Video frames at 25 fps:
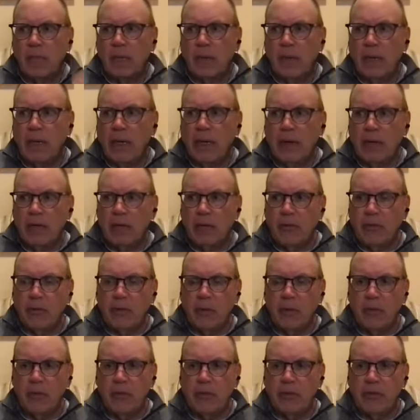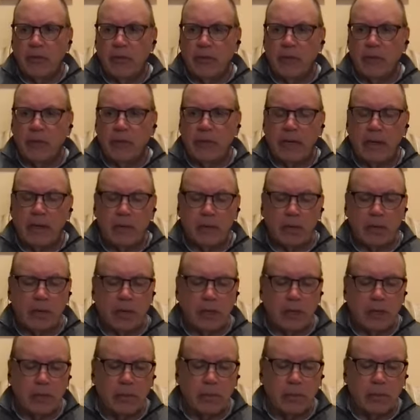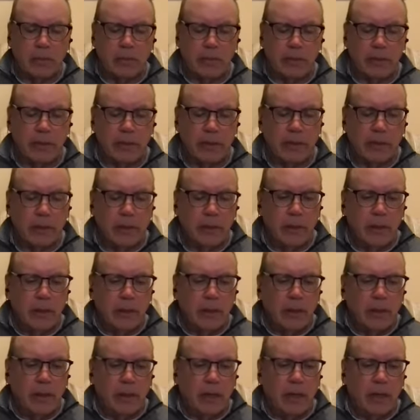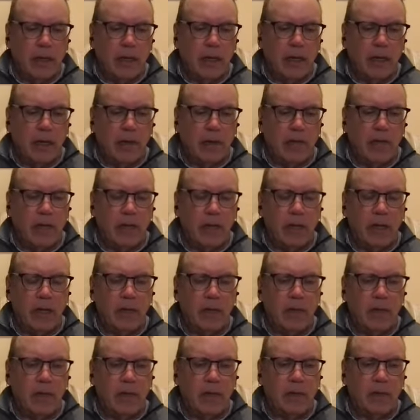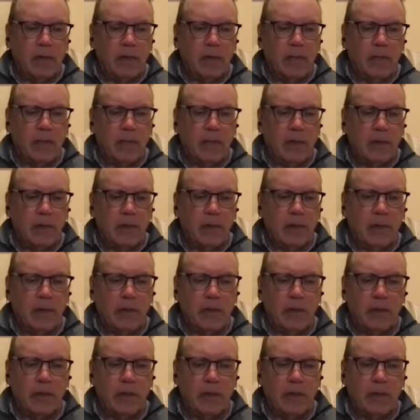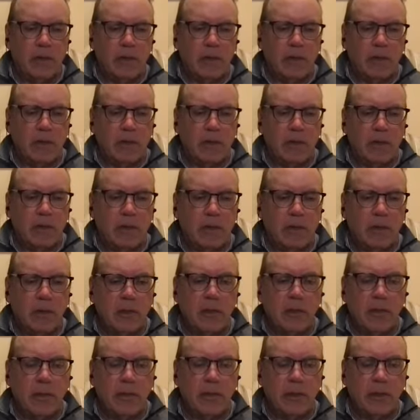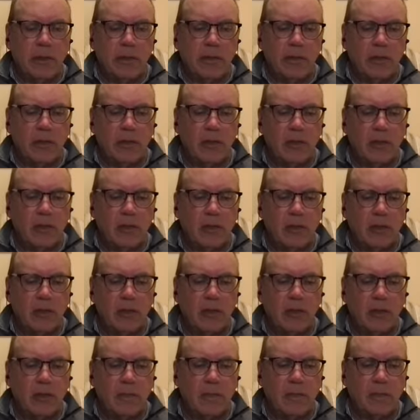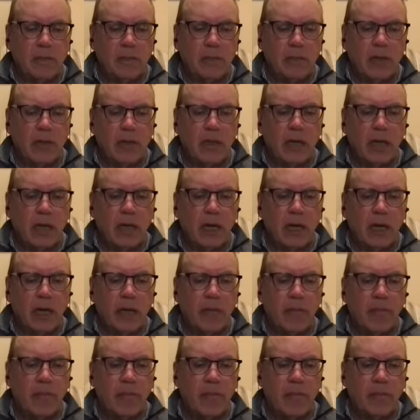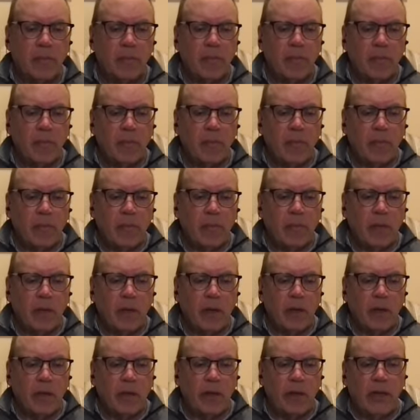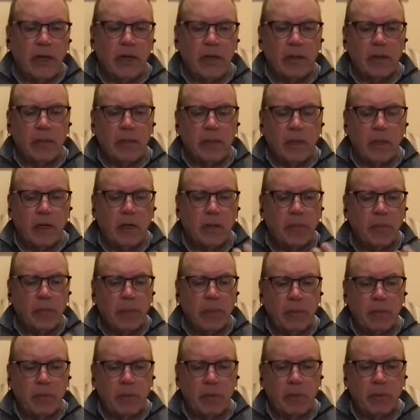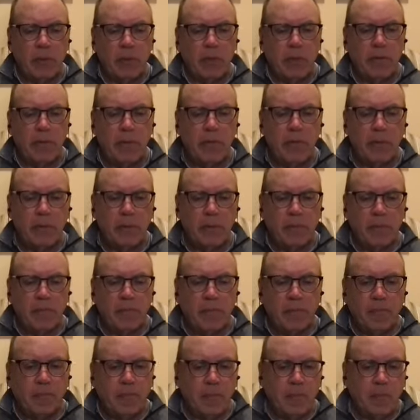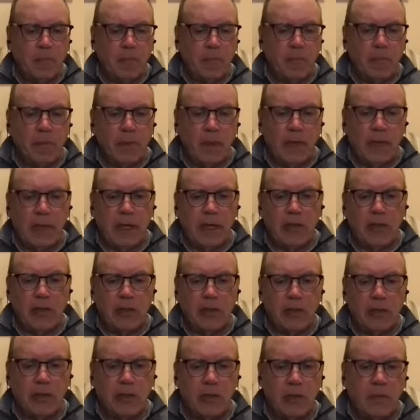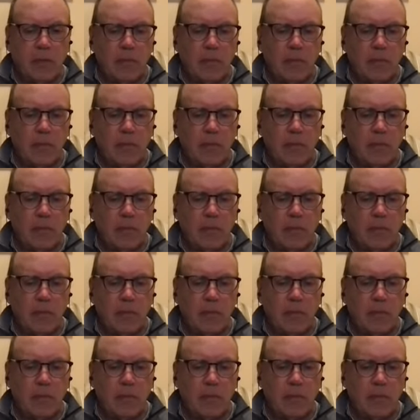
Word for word: outgrowths or outcomes of uh, of this terribly difficult time that uh, people have had to